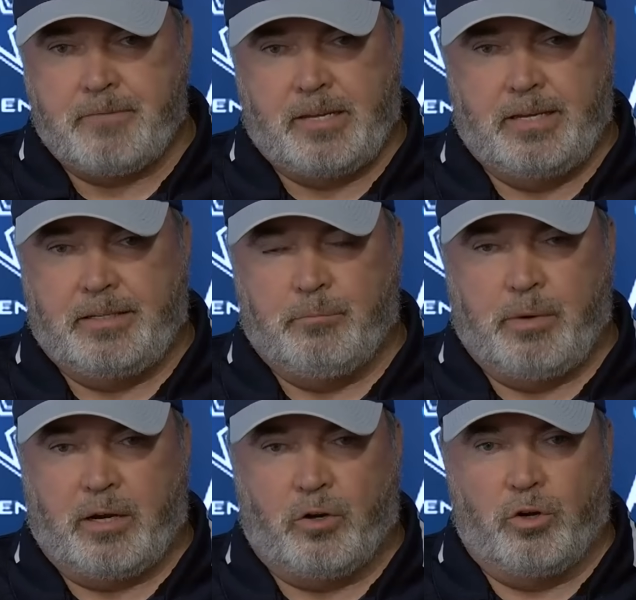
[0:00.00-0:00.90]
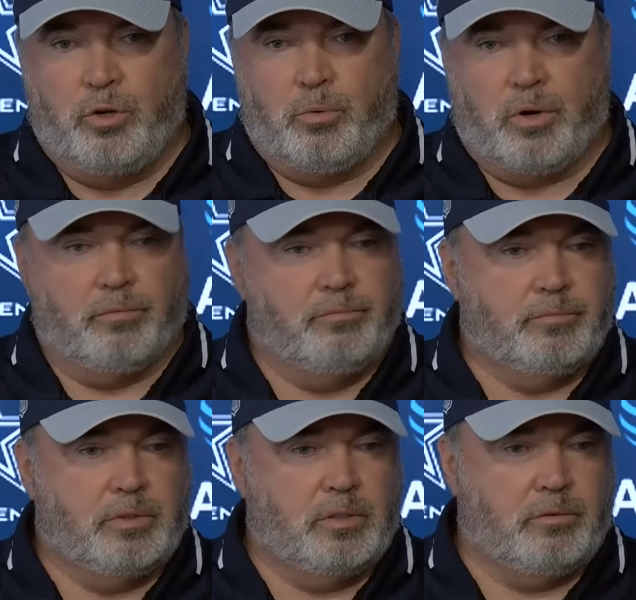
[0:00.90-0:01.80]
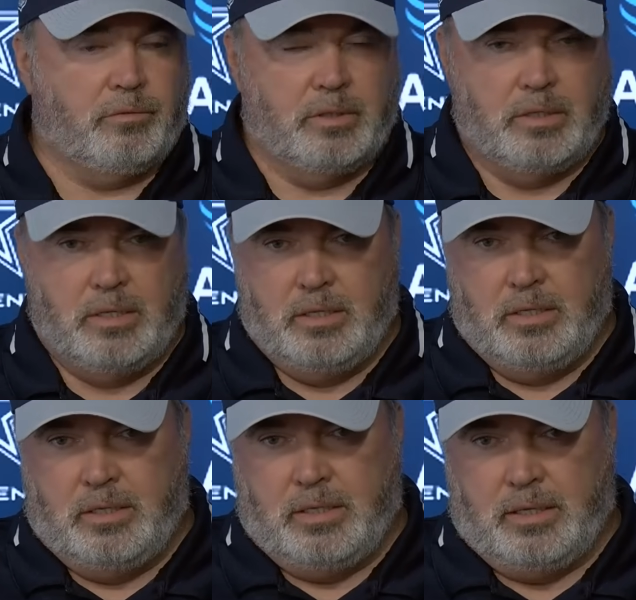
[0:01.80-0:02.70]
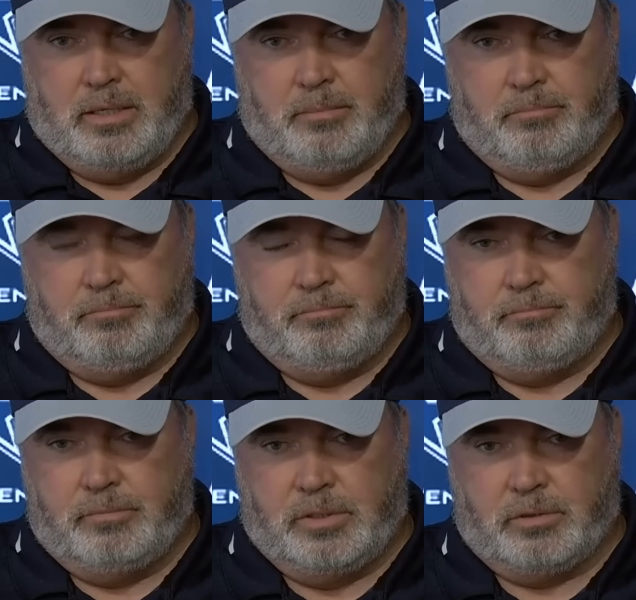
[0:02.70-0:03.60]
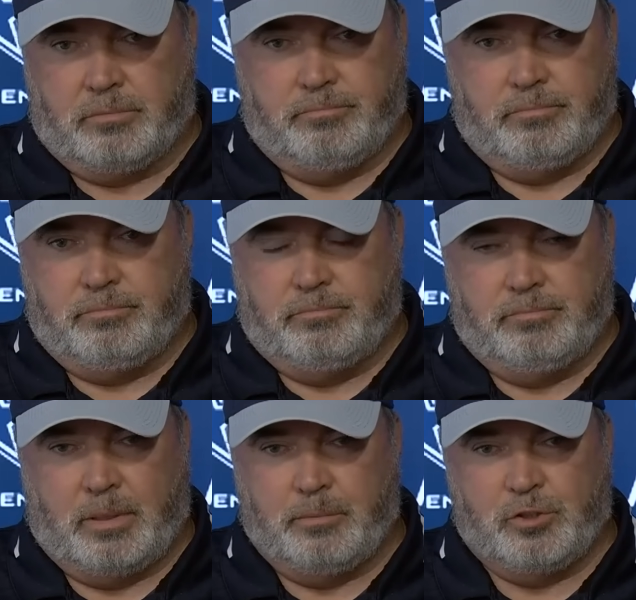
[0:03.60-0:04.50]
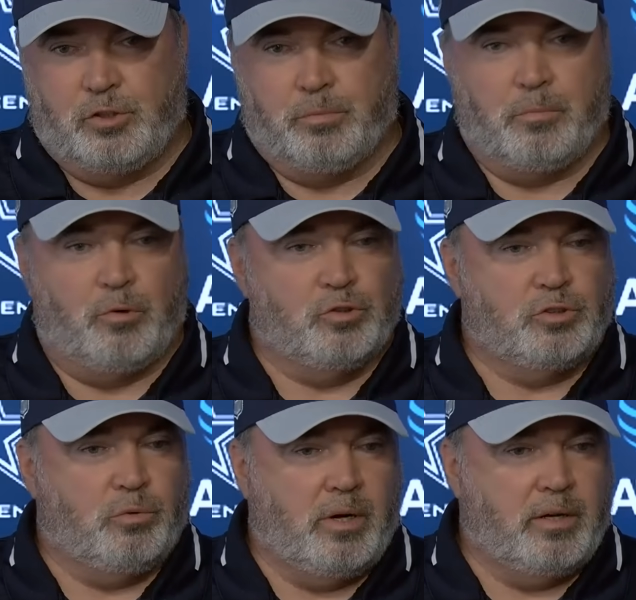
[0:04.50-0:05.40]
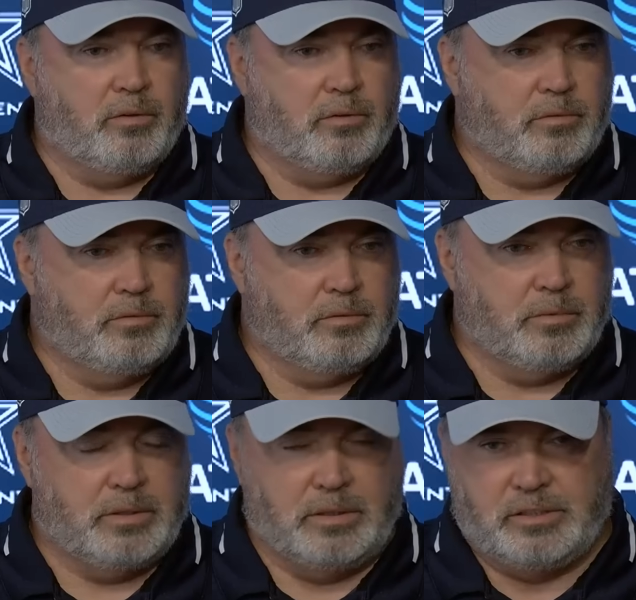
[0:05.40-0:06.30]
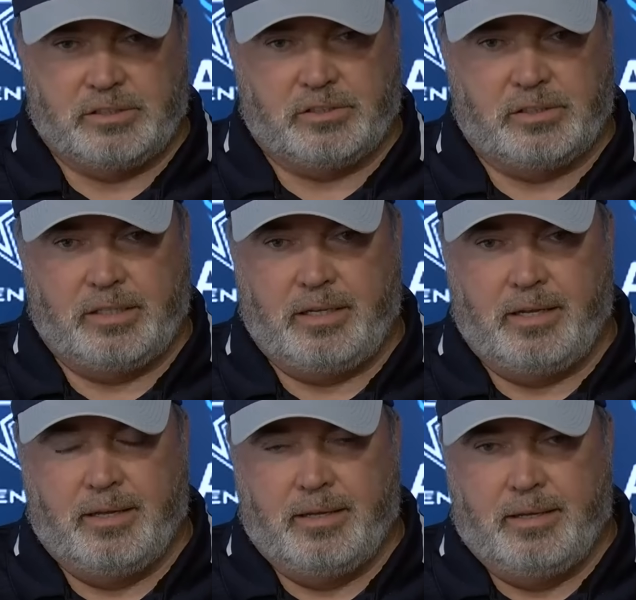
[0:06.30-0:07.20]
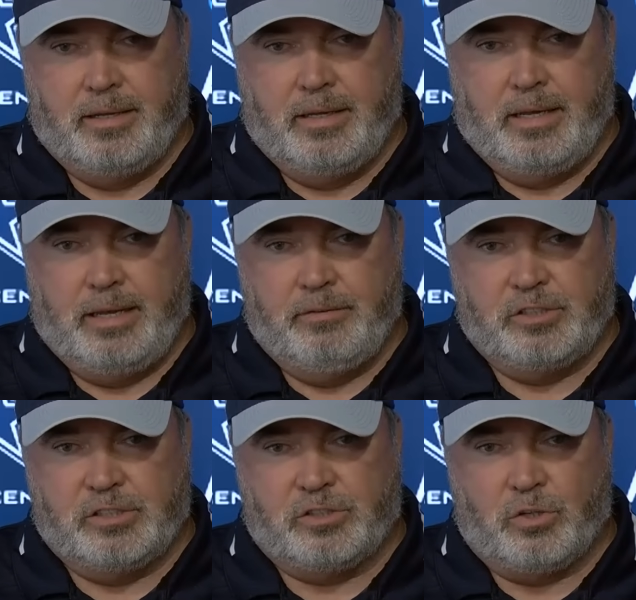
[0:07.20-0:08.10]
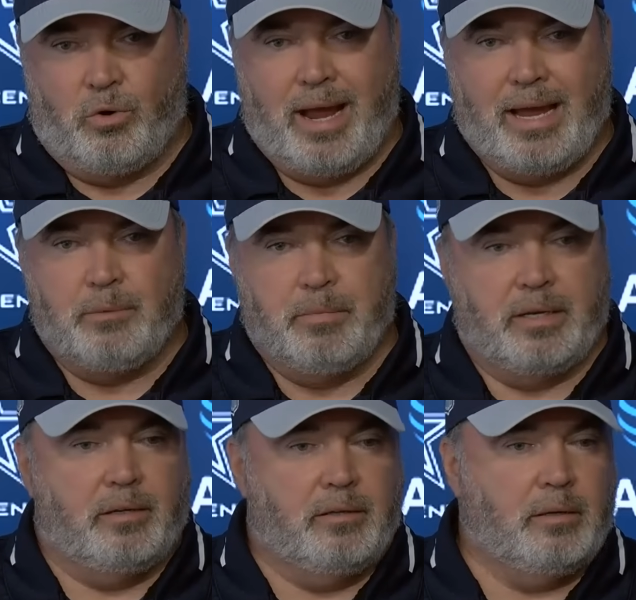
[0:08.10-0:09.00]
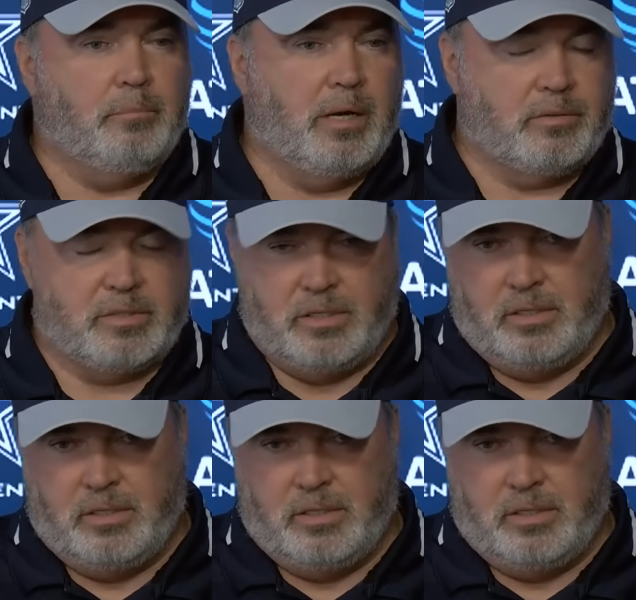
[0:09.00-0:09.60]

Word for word: it didn't matter who you were, you know, how many Super Bowls you won, or it just he was just so adamant about,